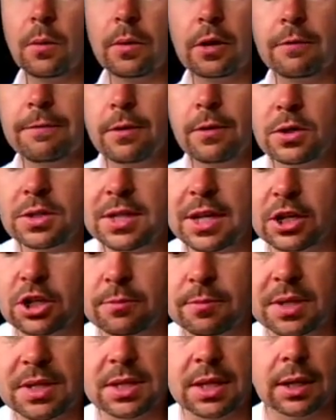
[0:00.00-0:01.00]
We've got a floor
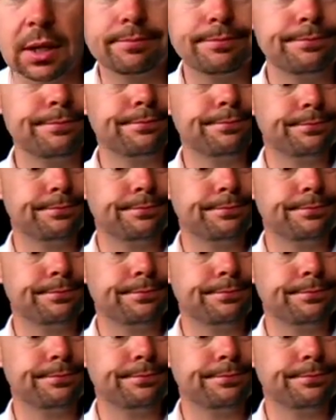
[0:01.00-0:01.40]
section missing.